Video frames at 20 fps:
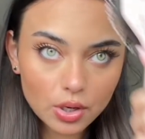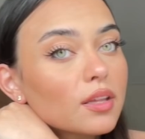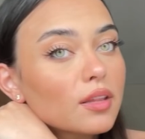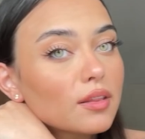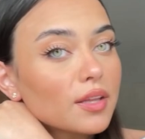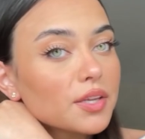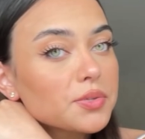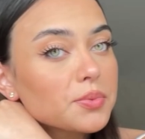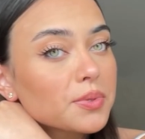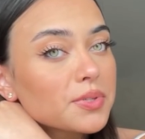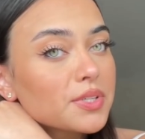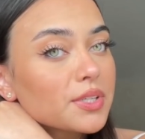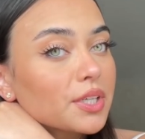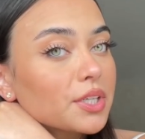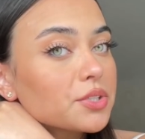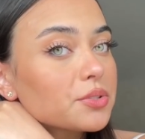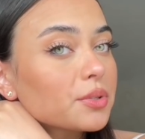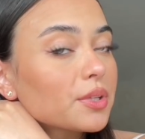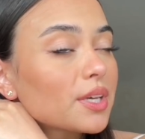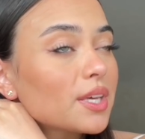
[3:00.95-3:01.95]
This one's
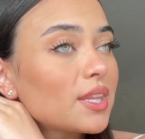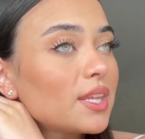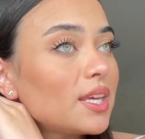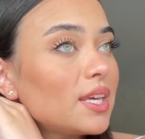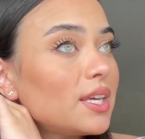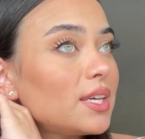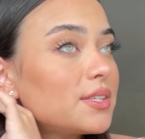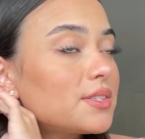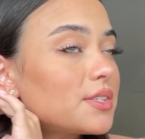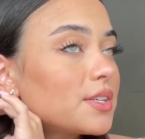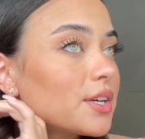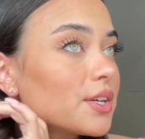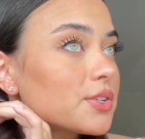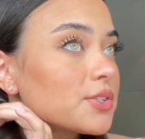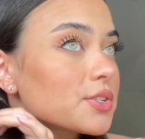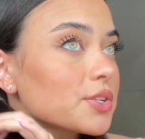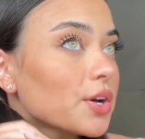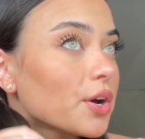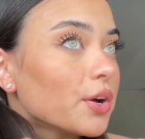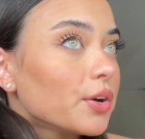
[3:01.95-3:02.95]
literally the
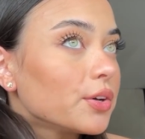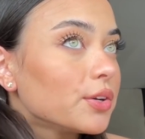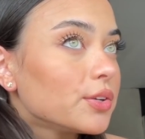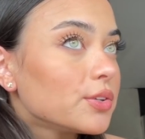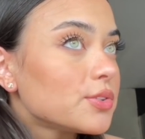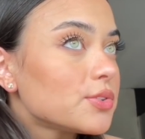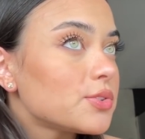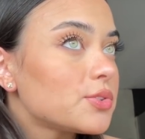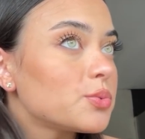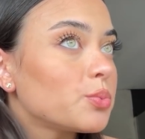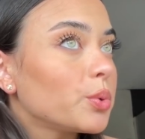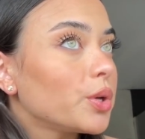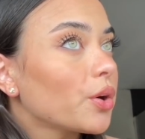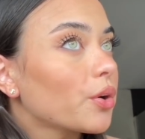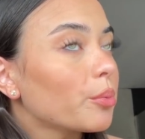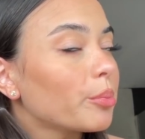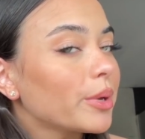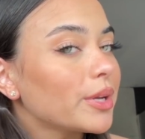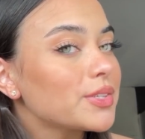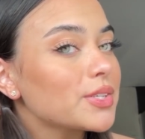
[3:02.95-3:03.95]
easiest because you
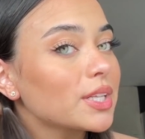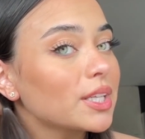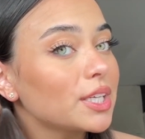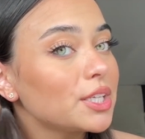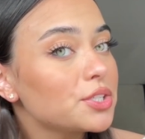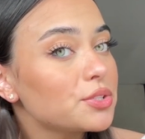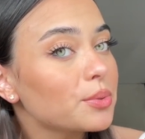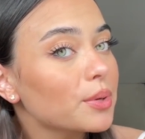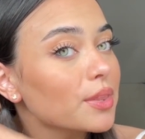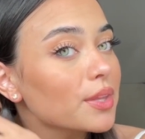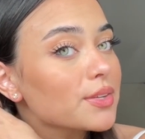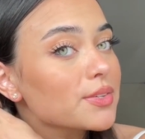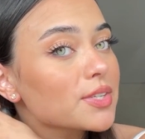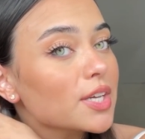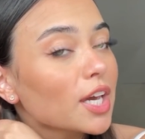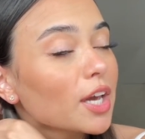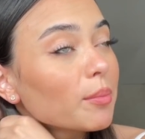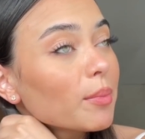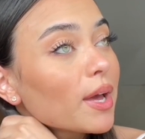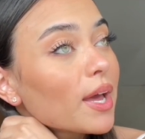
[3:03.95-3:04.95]
are basically doing the
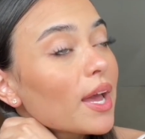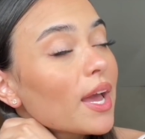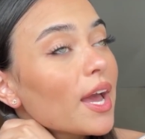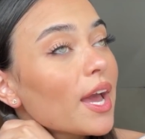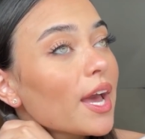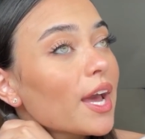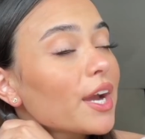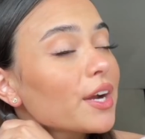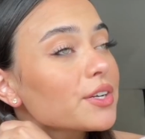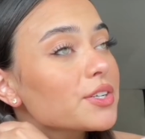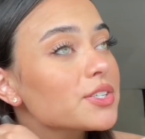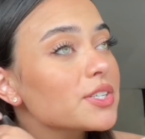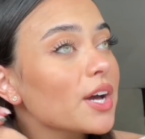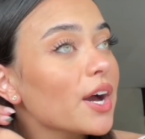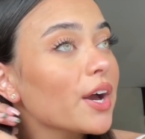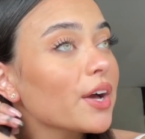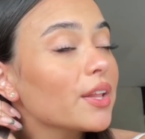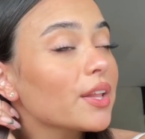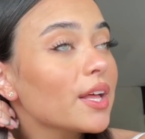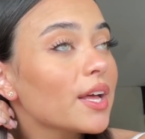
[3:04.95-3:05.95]
same
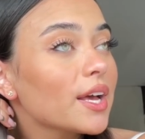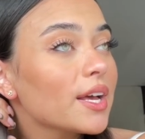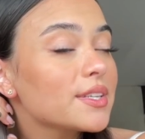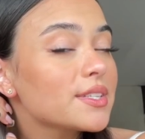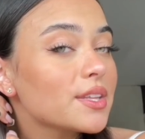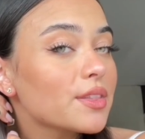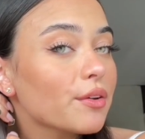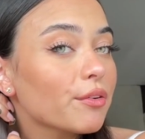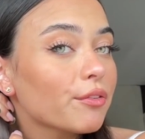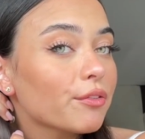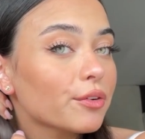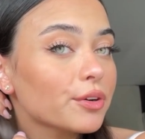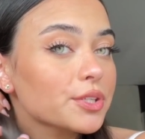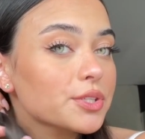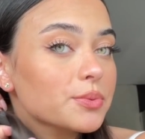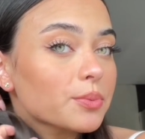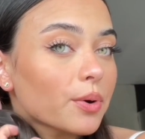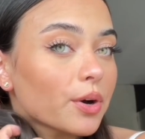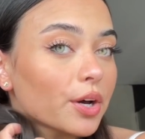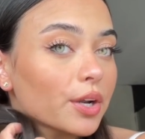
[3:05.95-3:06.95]
hairstyle as in the
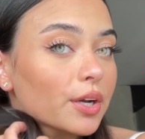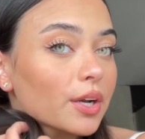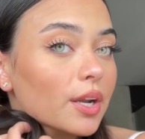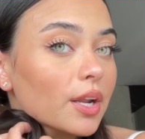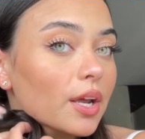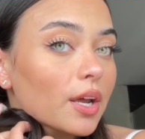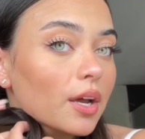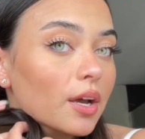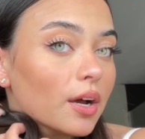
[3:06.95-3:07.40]
first one,